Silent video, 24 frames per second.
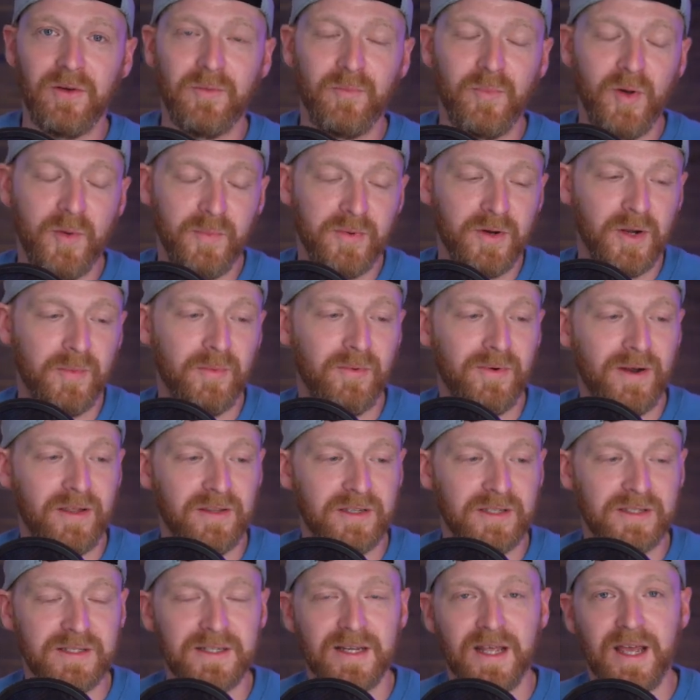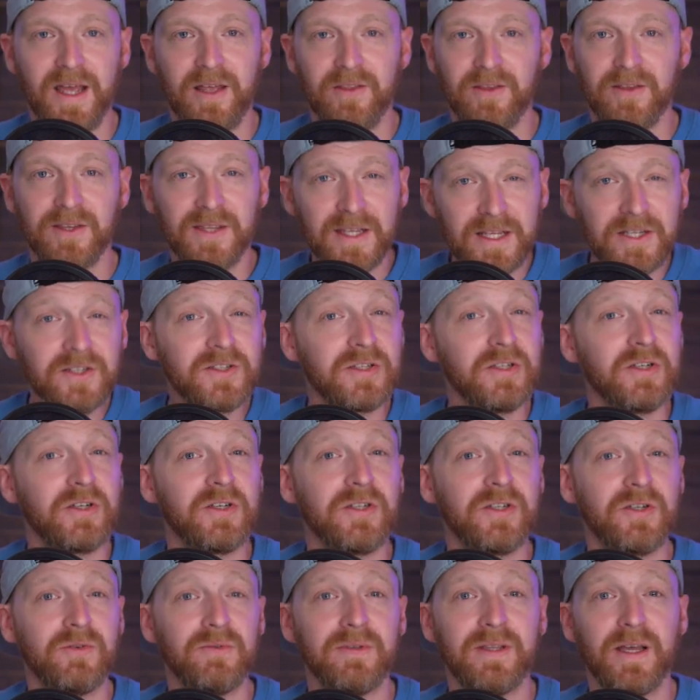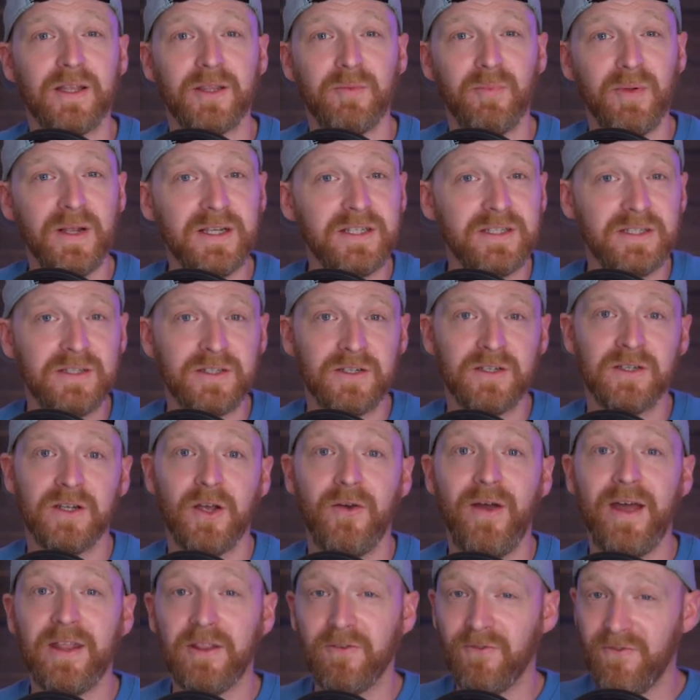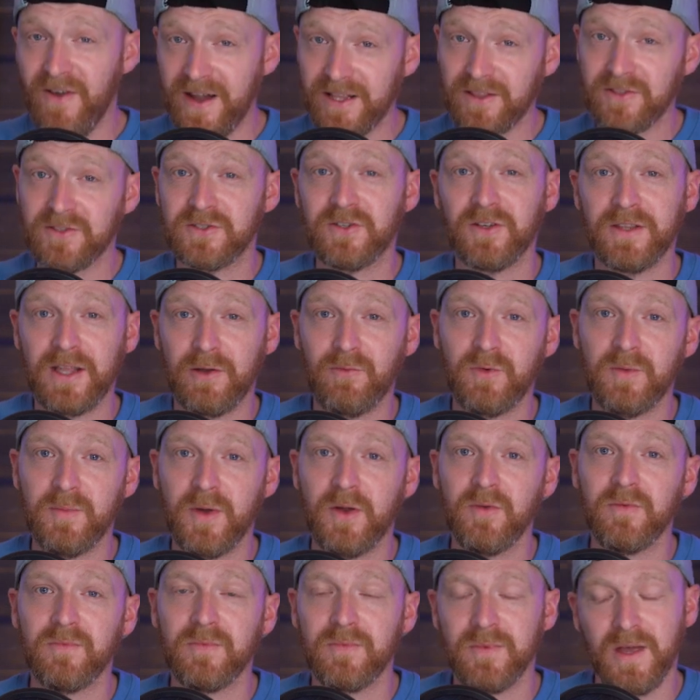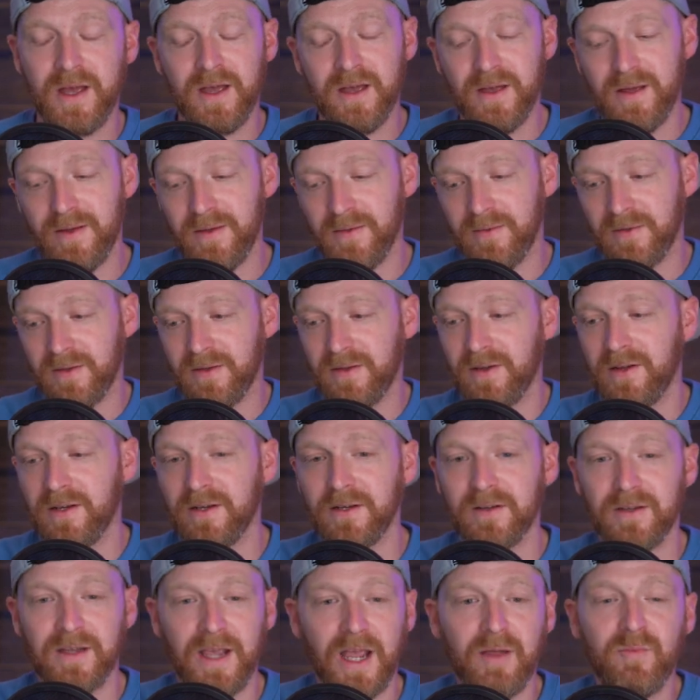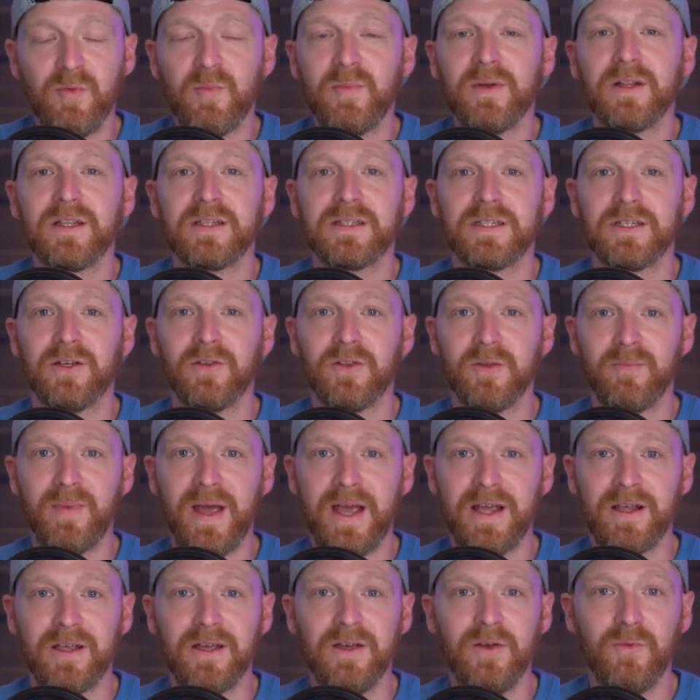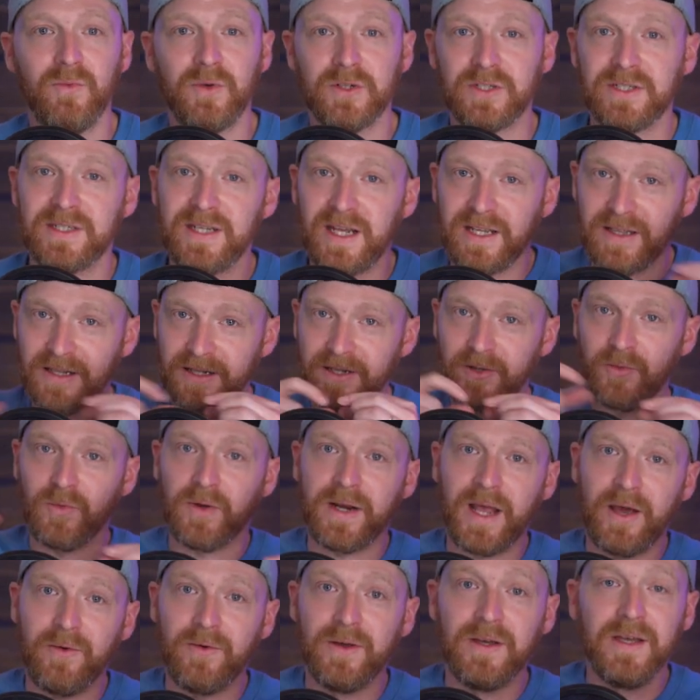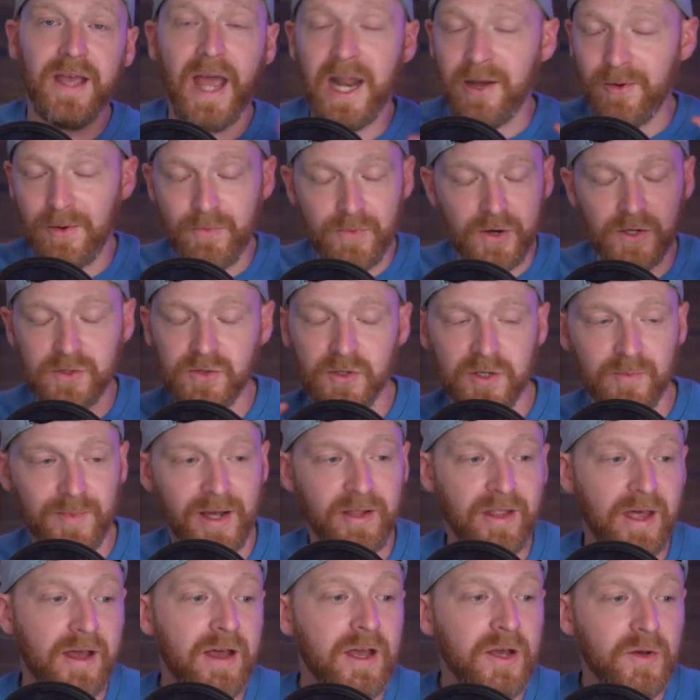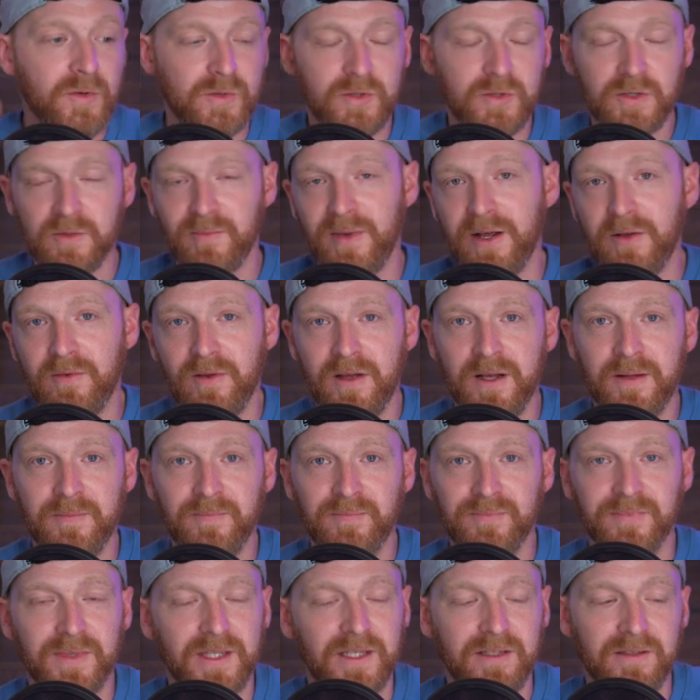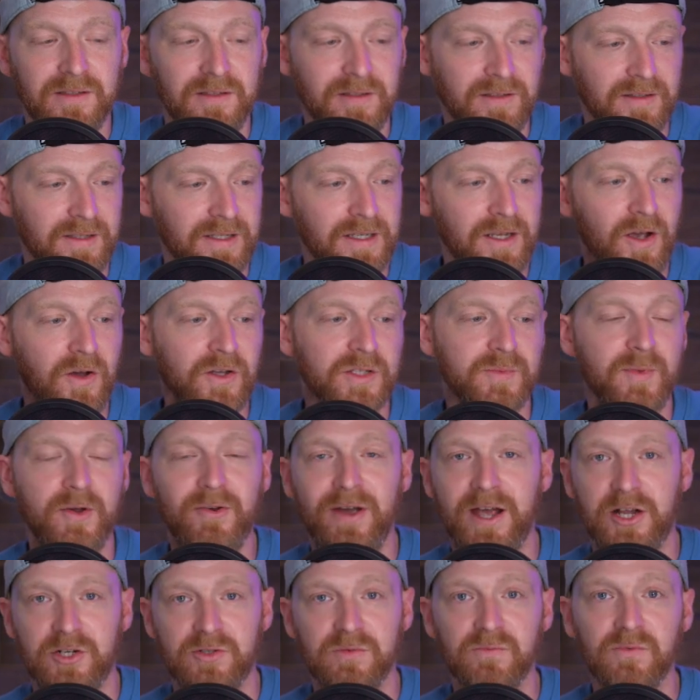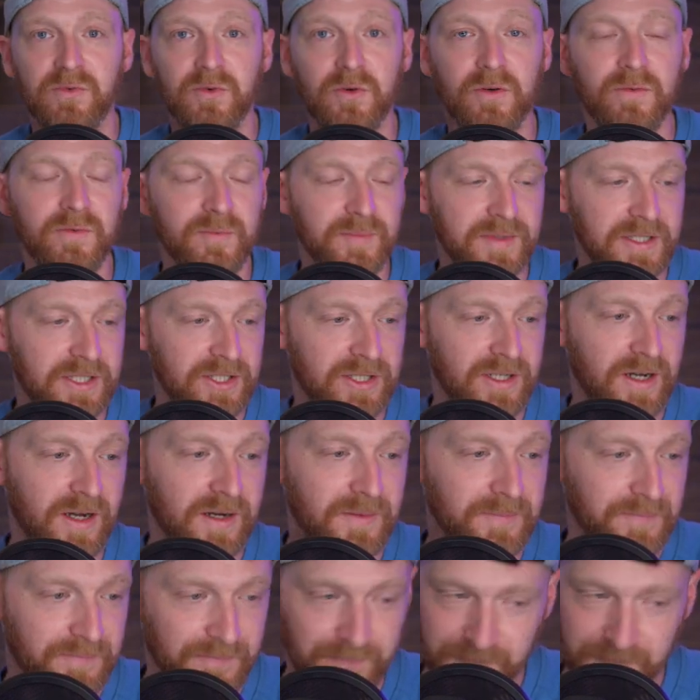popping up around the internet, and the things that you can do with that, the places you can go, and the fact that it's got that remote kind of capability on the back once you take the little one out. Anyway, we're not talking about that. We're talking about the Osmo Action 4 from DJI.